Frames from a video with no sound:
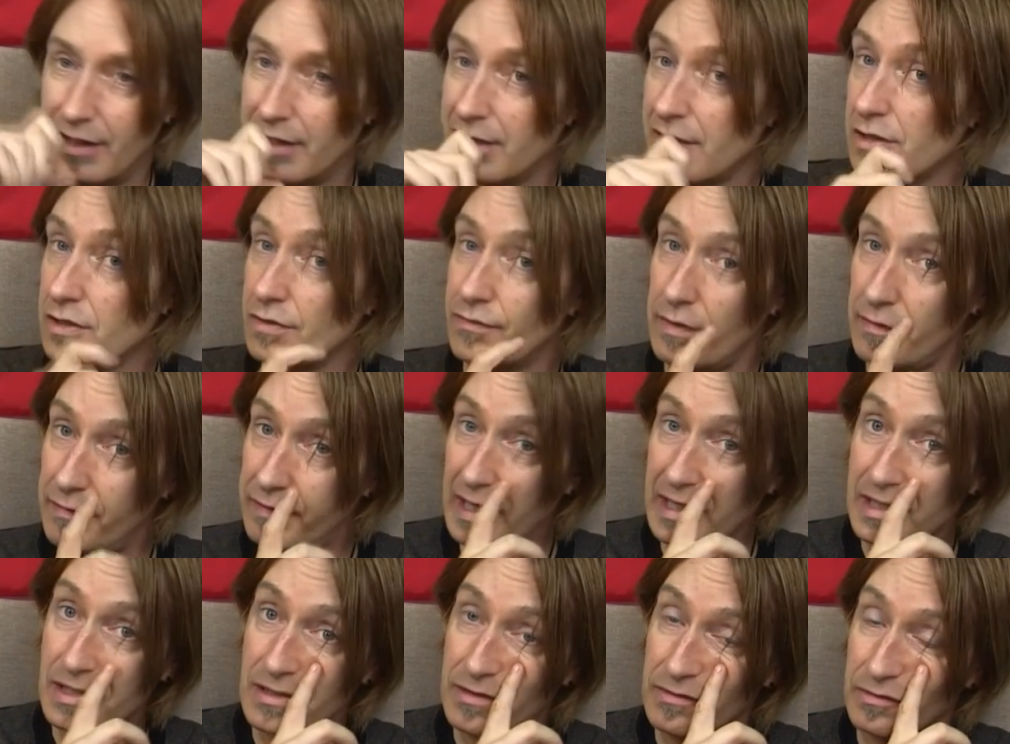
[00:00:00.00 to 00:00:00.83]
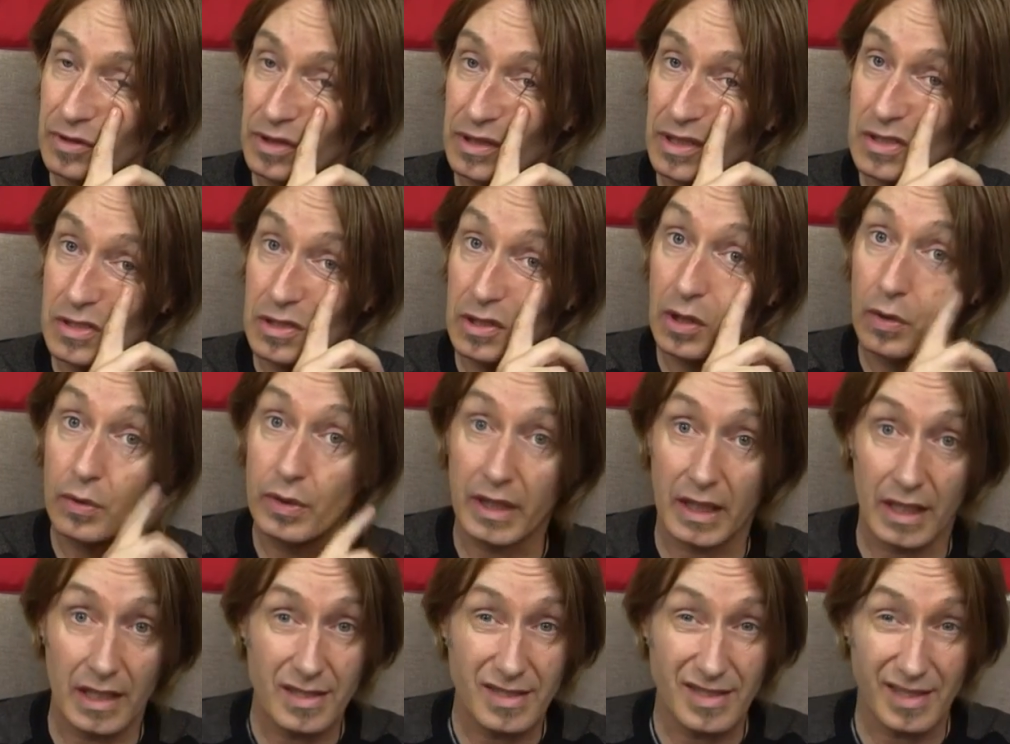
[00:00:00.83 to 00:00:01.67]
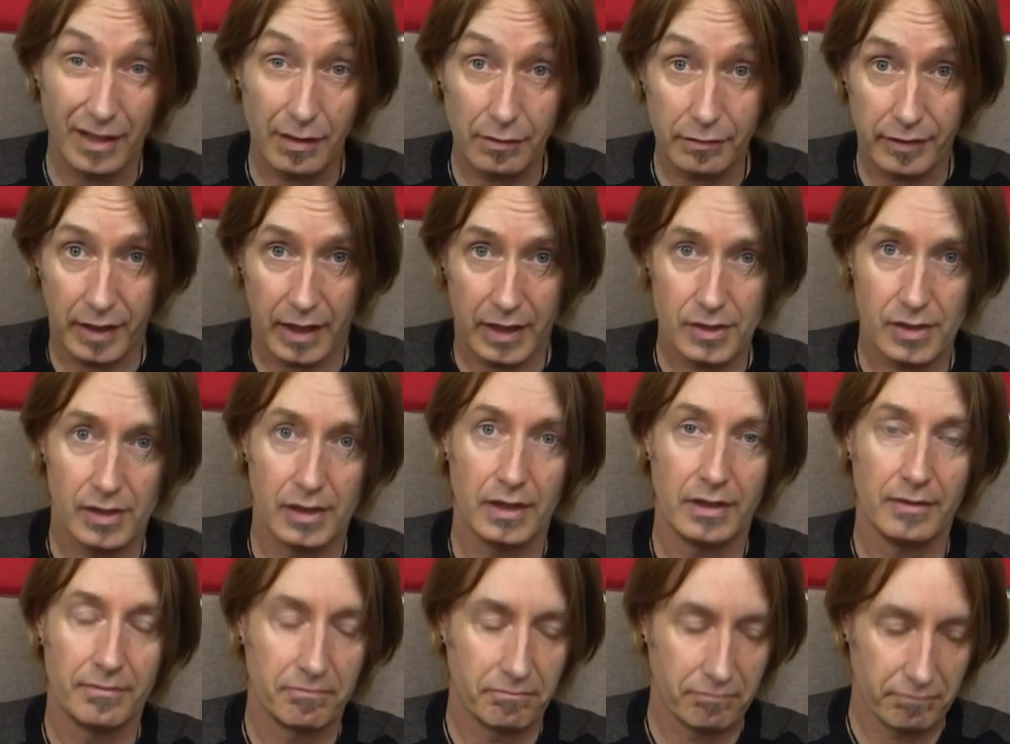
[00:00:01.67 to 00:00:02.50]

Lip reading: And it's a reflexive one, it's loading itself, actually.